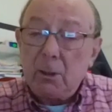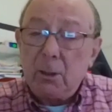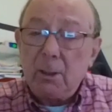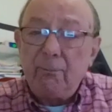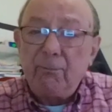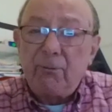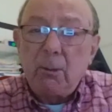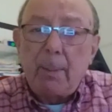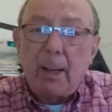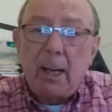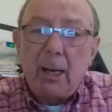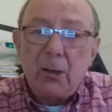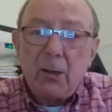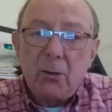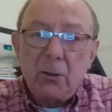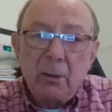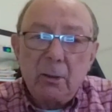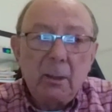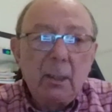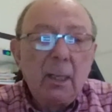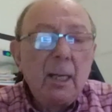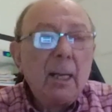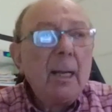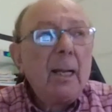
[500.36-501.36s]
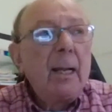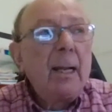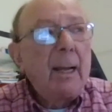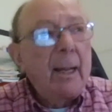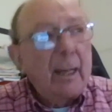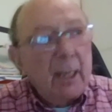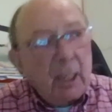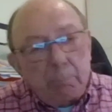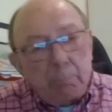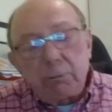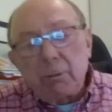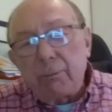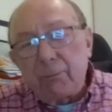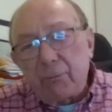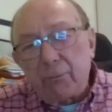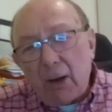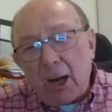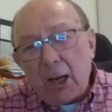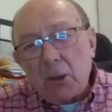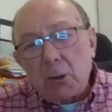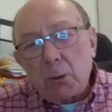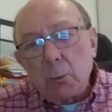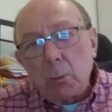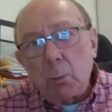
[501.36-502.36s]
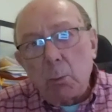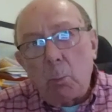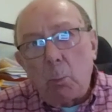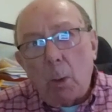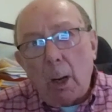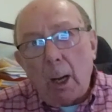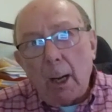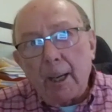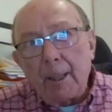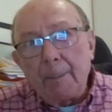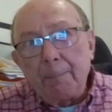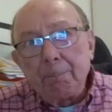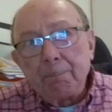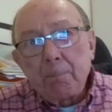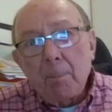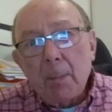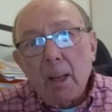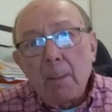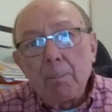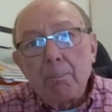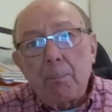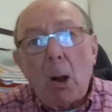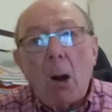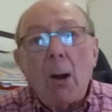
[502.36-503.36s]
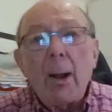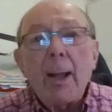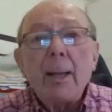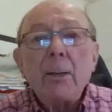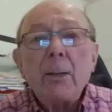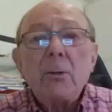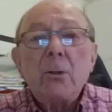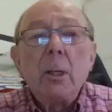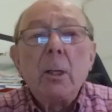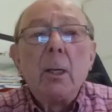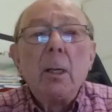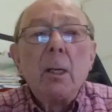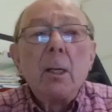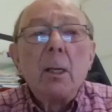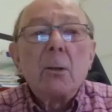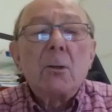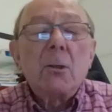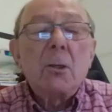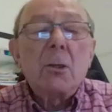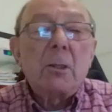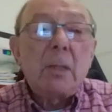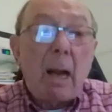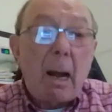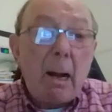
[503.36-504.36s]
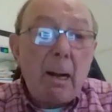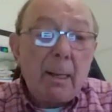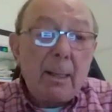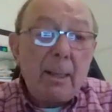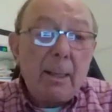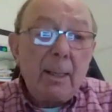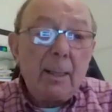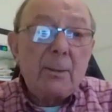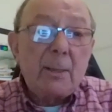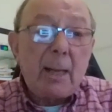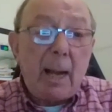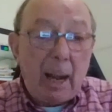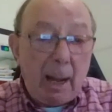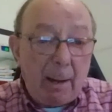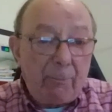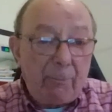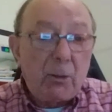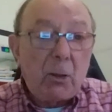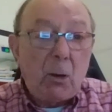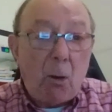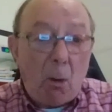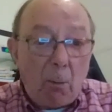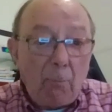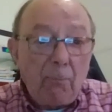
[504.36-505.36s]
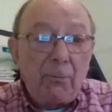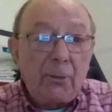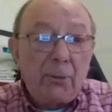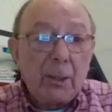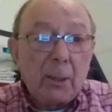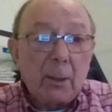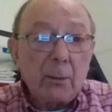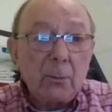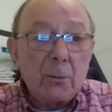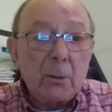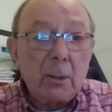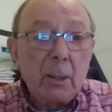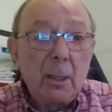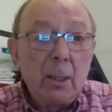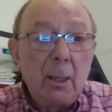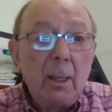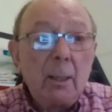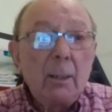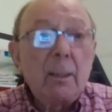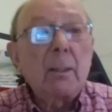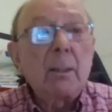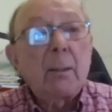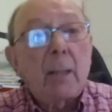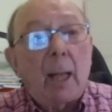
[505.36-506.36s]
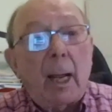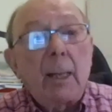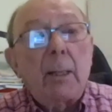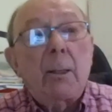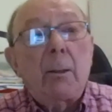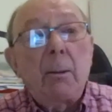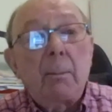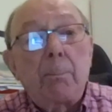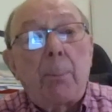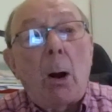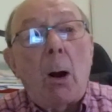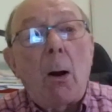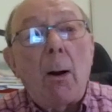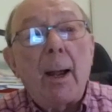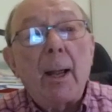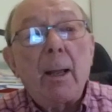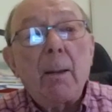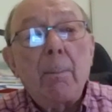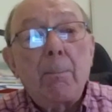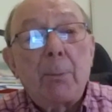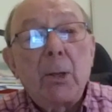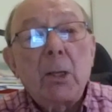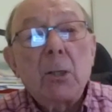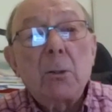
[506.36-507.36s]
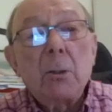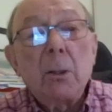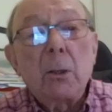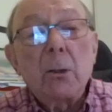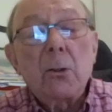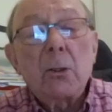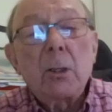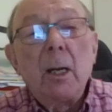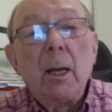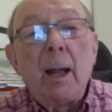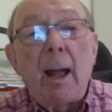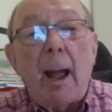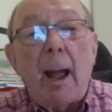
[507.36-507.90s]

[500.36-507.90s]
information in a professional way. Buyers started to have confidence that they could buy a business